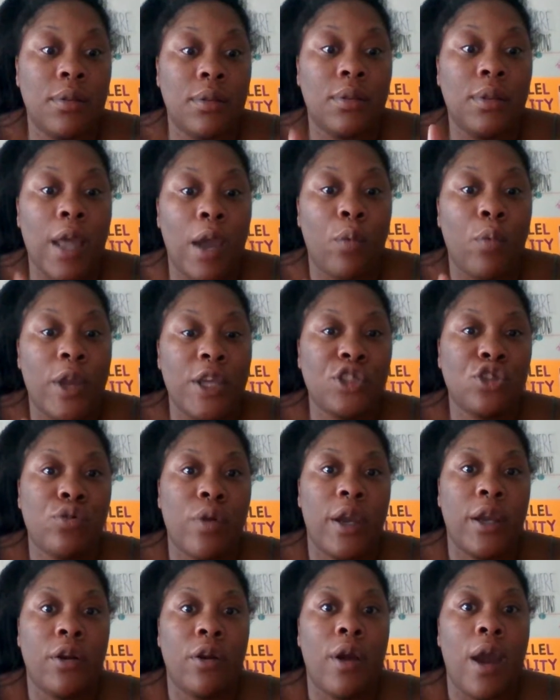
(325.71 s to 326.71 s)
That waist
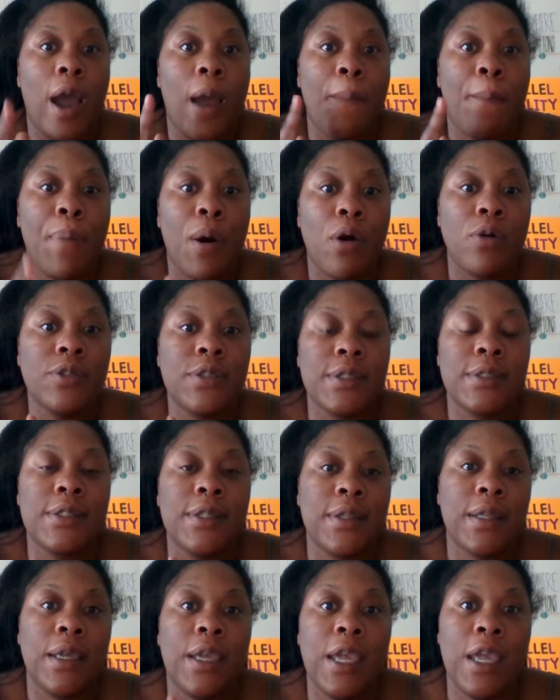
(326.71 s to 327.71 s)
trainer, I posted to
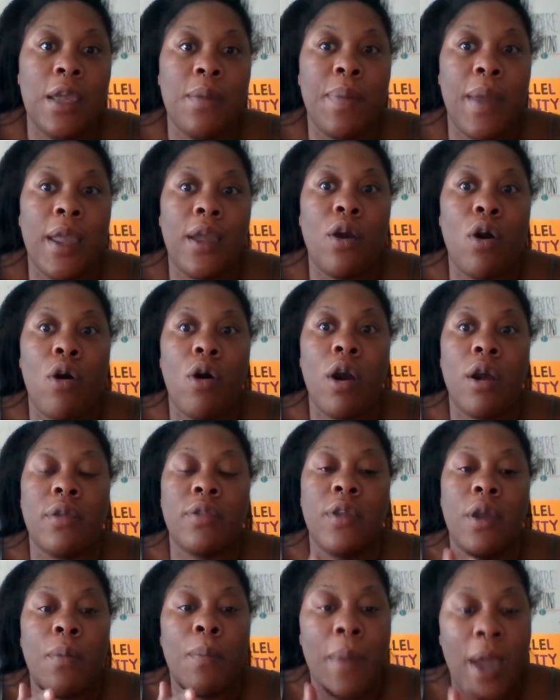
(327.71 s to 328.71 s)
the KeyBank card.
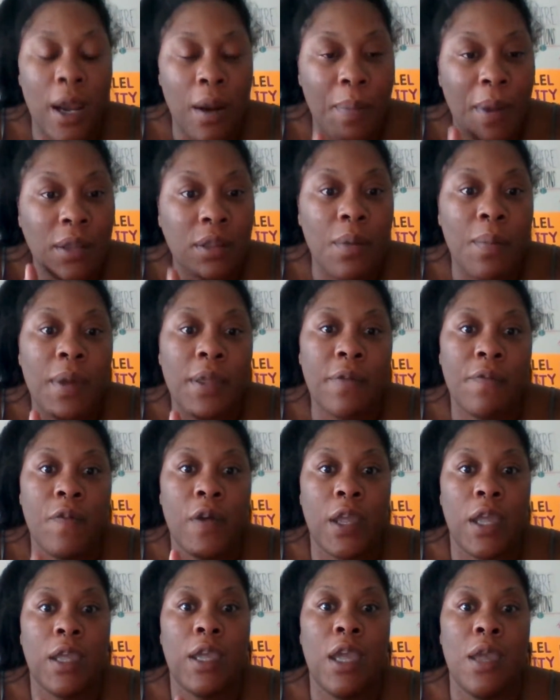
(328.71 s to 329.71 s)
They're mad about the
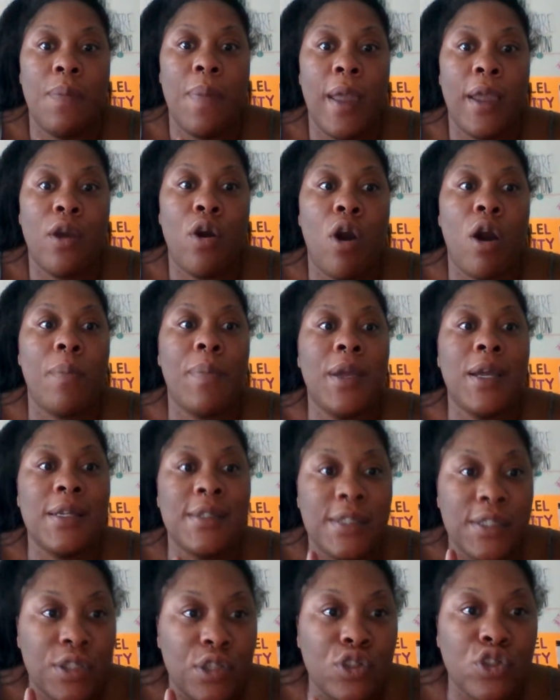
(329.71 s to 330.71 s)
motherfucking KeyBank card because
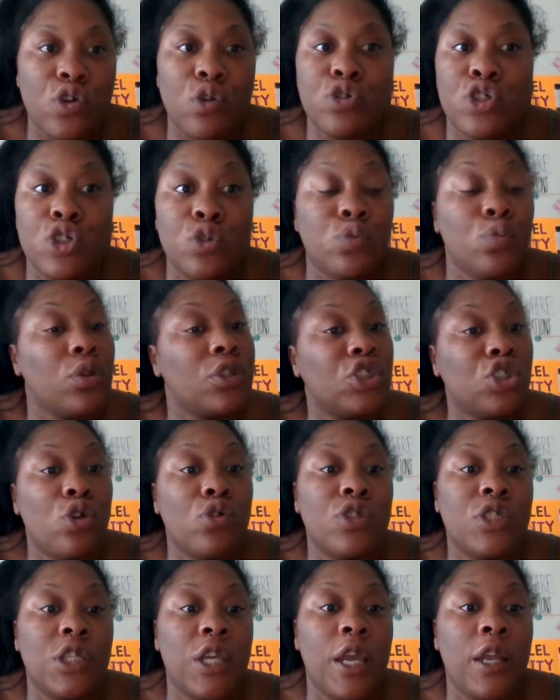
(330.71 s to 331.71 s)
it's
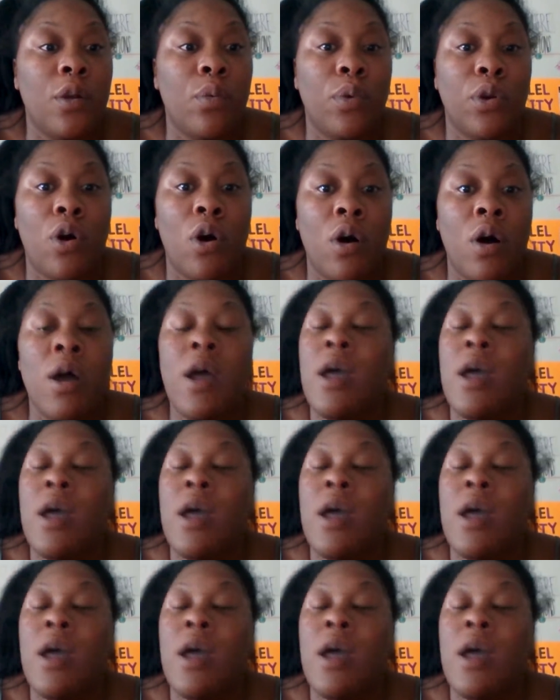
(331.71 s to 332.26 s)
associated with all